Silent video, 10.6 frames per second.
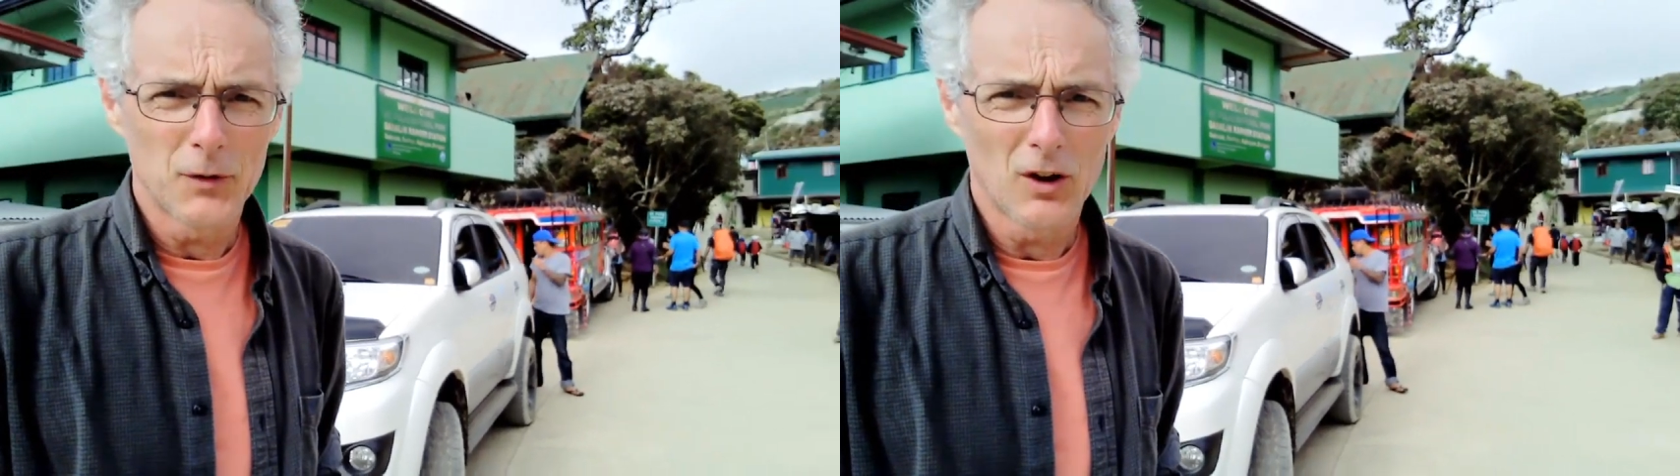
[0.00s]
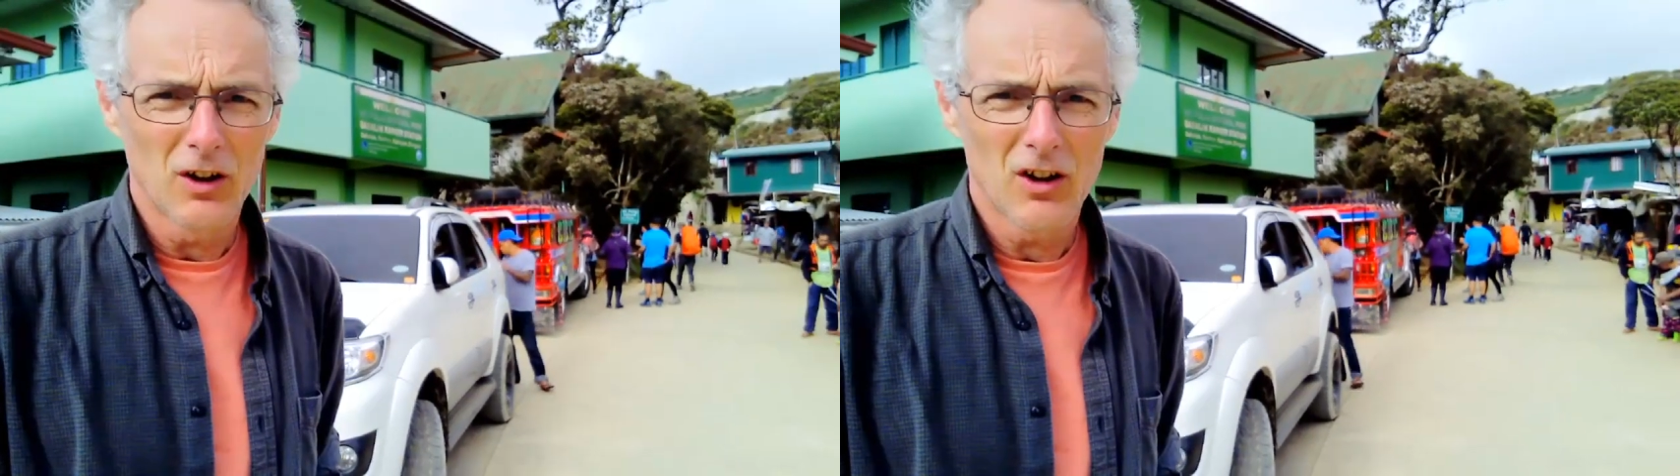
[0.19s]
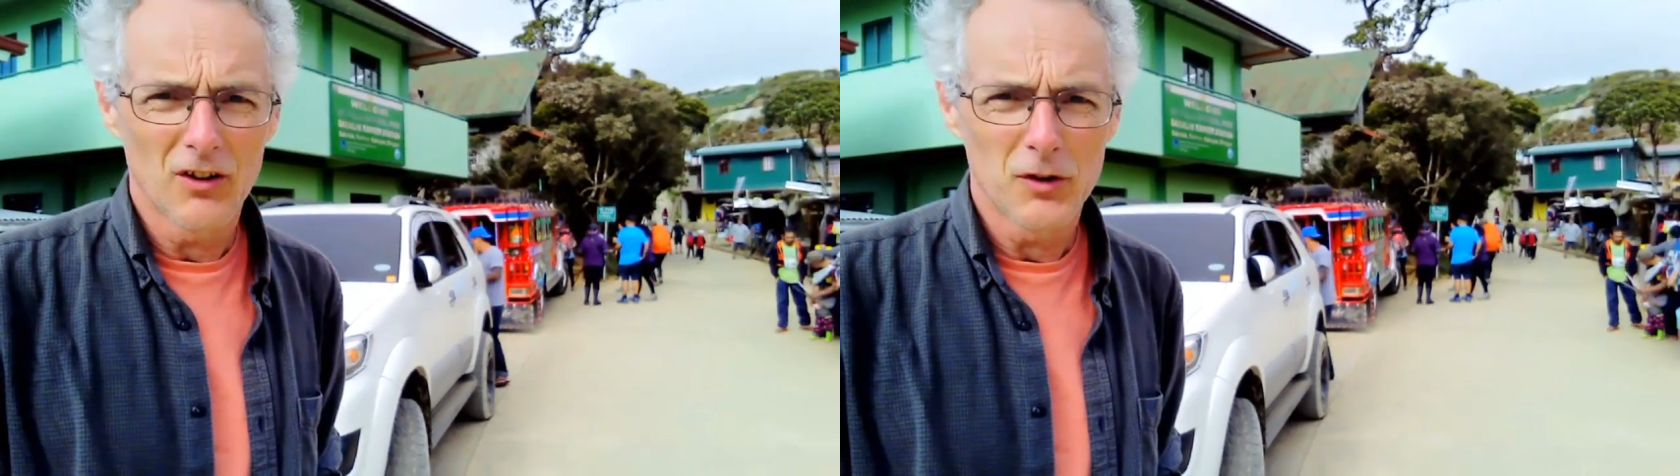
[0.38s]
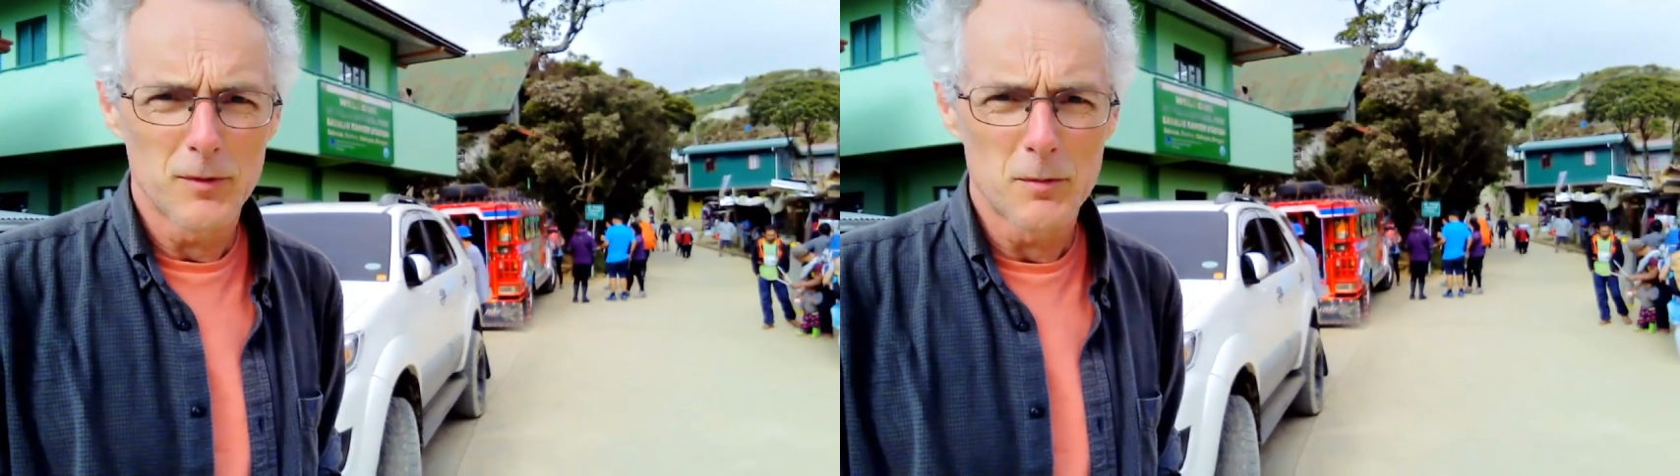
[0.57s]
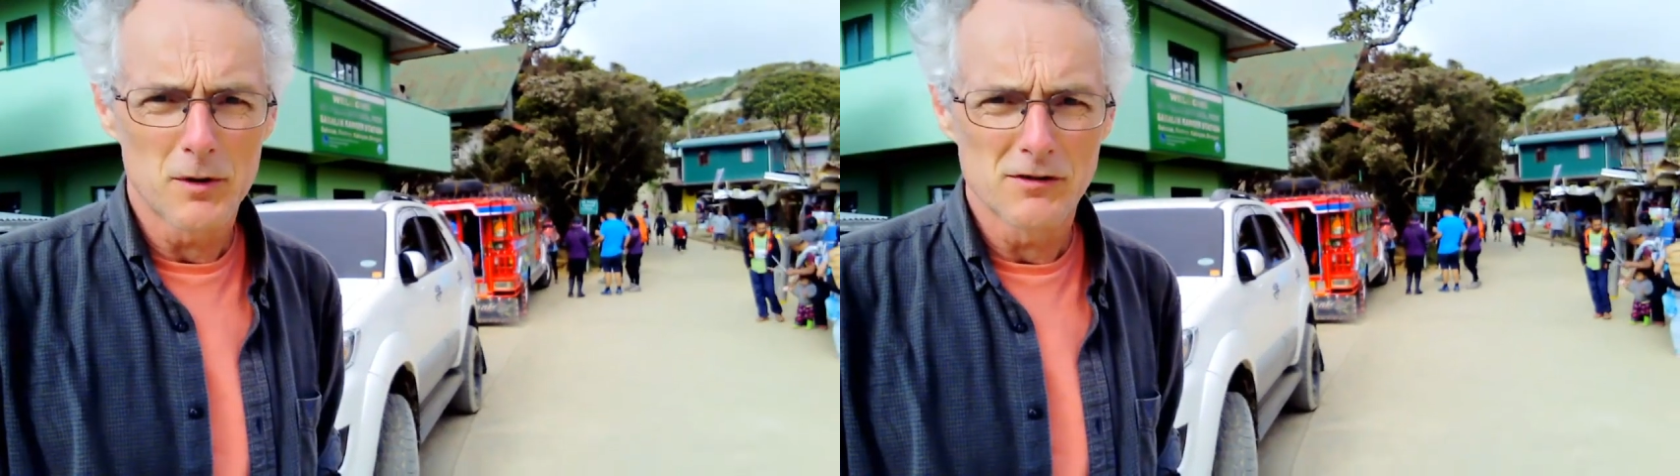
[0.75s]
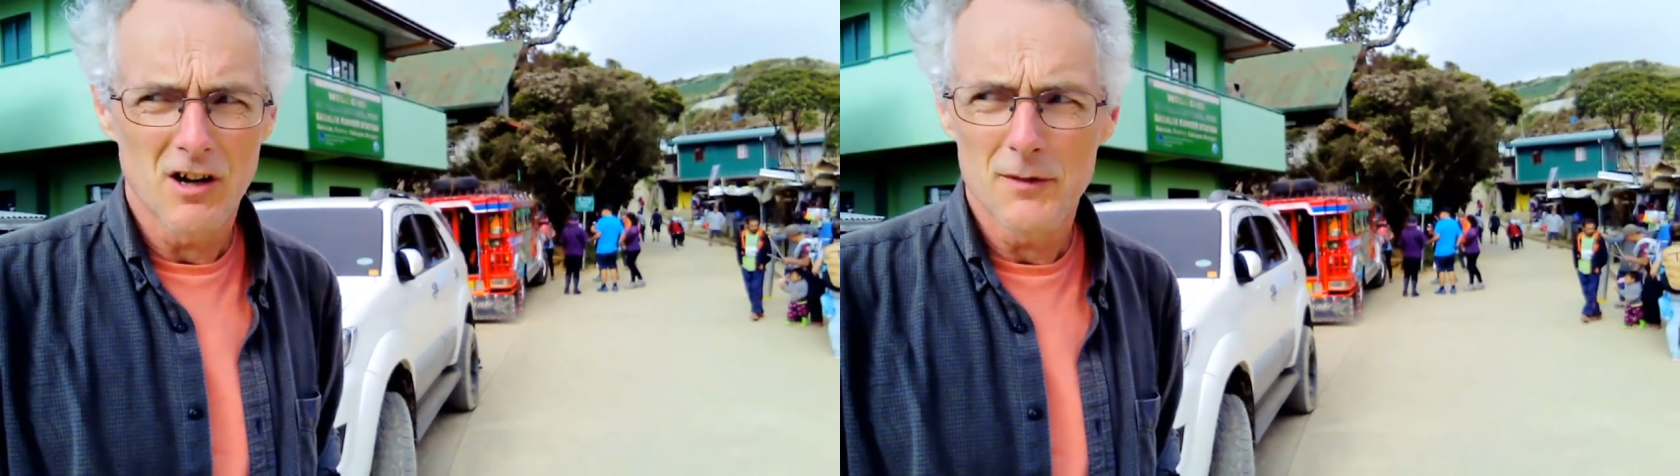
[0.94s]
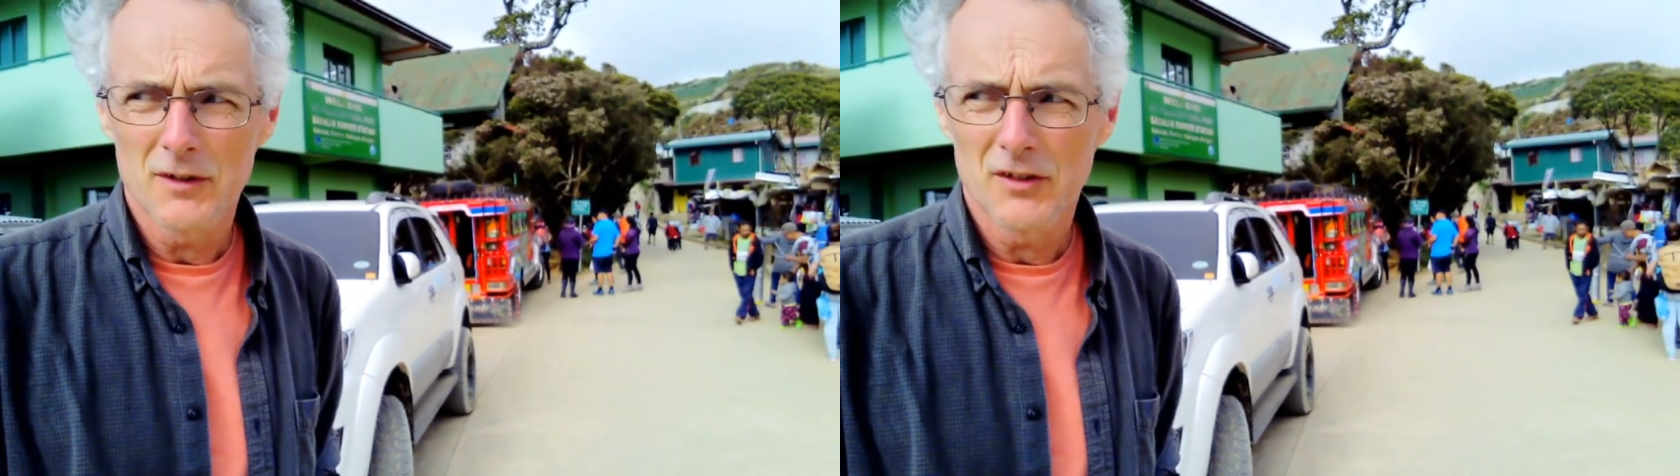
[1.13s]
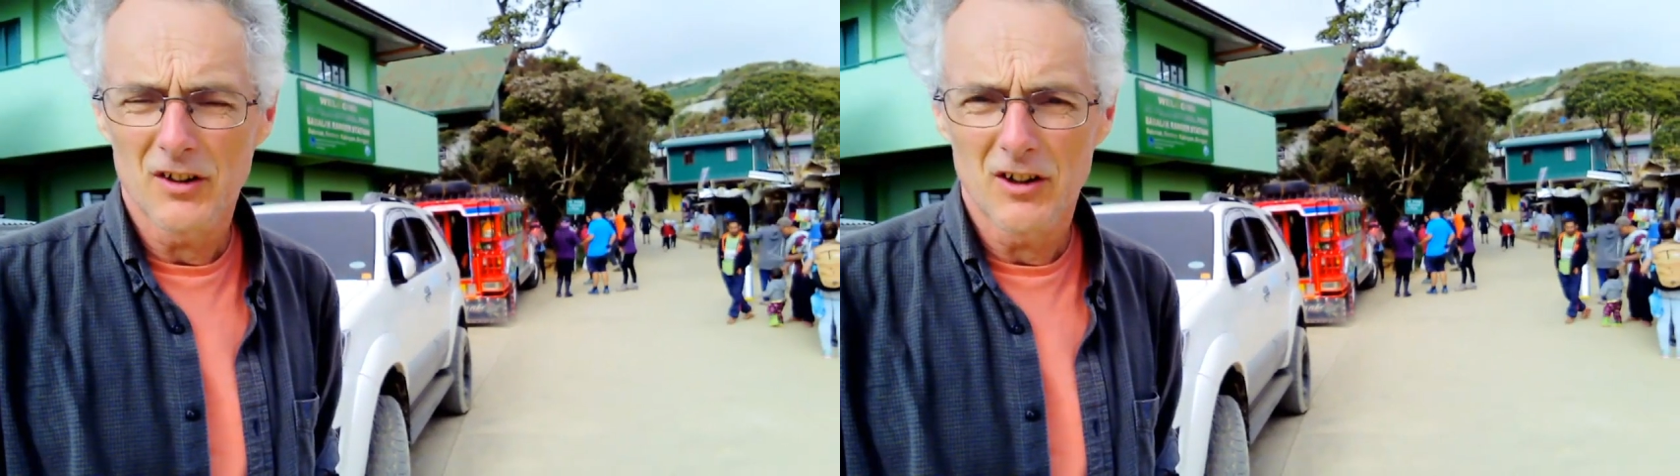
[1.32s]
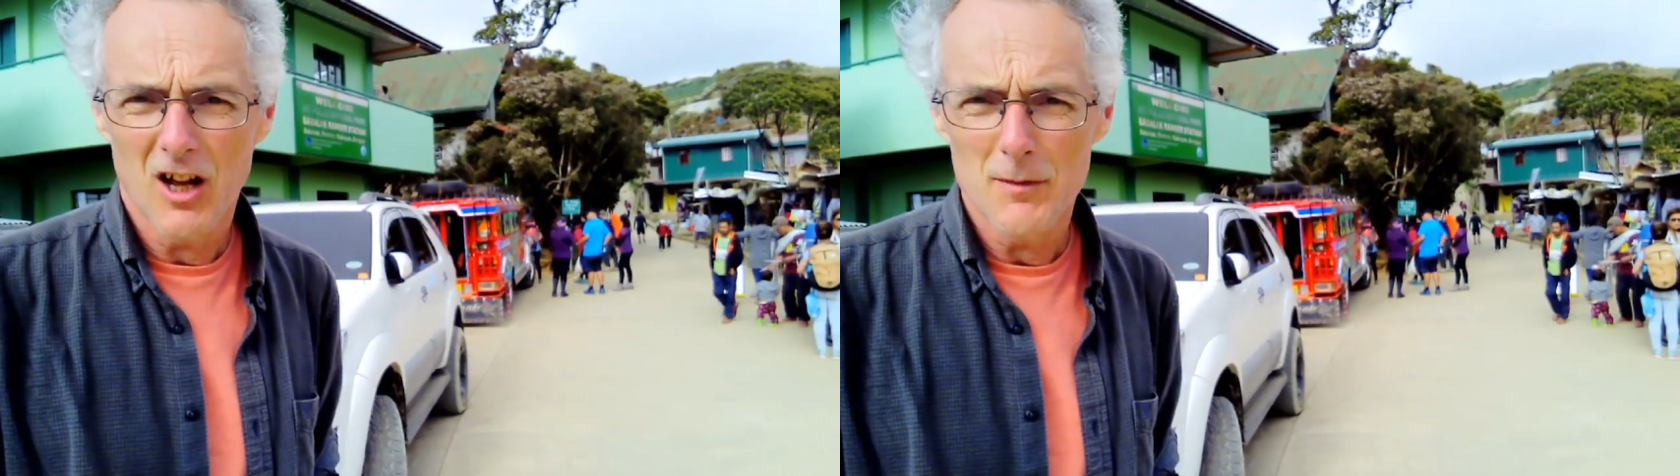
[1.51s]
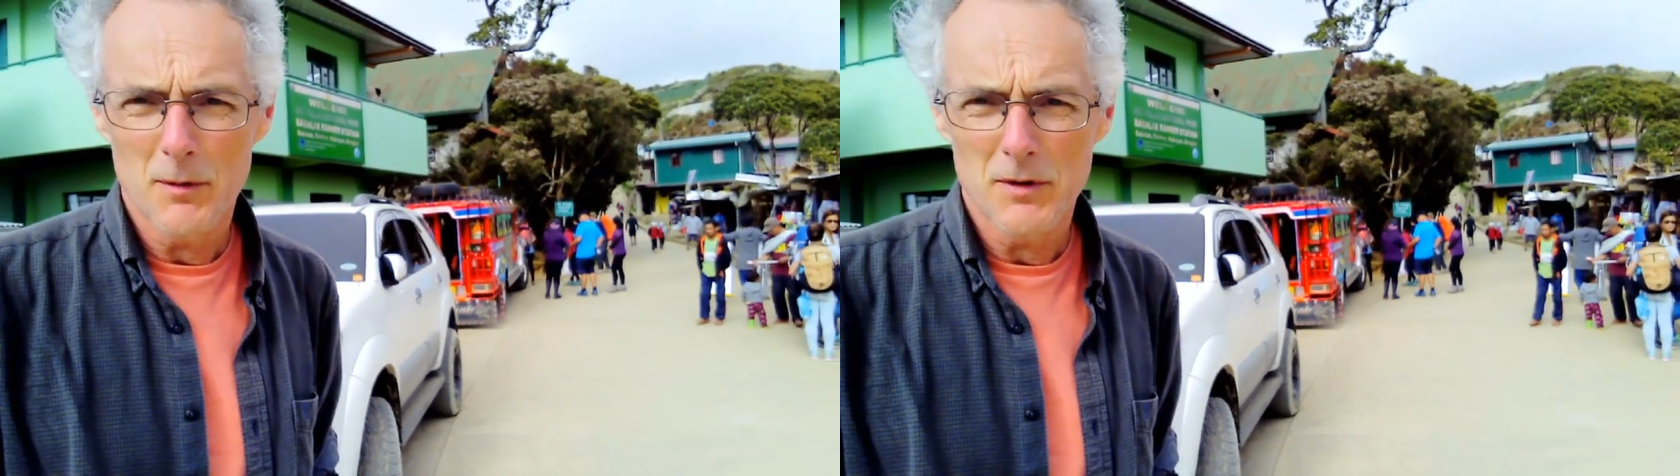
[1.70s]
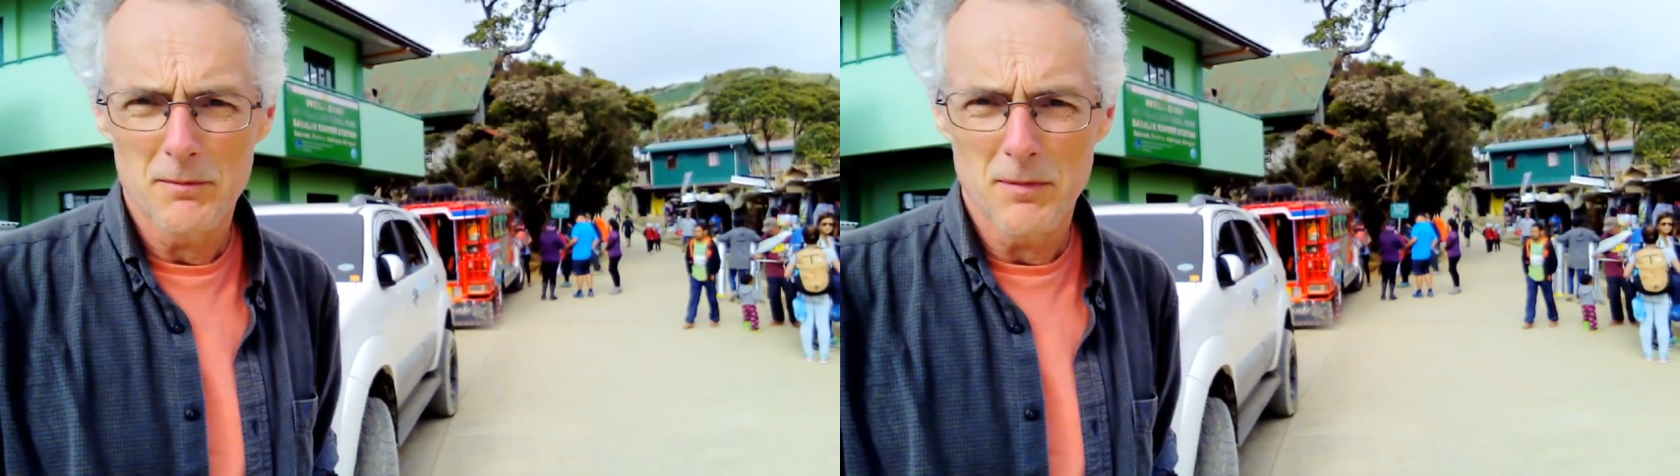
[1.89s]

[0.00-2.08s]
so we've got lots of people arriving to climb up the